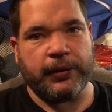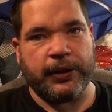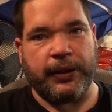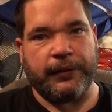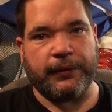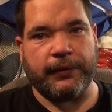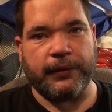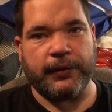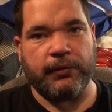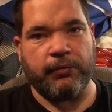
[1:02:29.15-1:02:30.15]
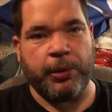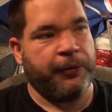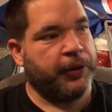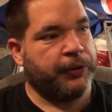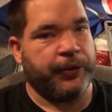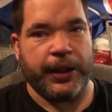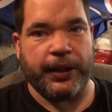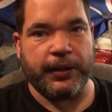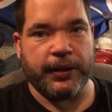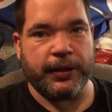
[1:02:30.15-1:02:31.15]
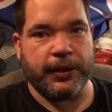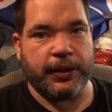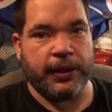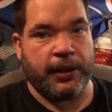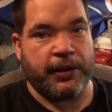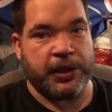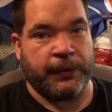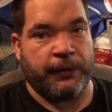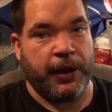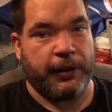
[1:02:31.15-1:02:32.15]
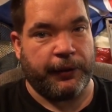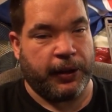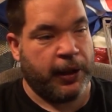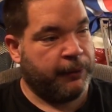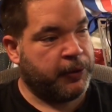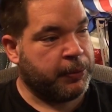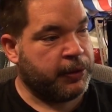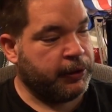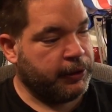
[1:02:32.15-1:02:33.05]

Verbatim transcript: Look at that. Perfect fit. They're actually very comfortable.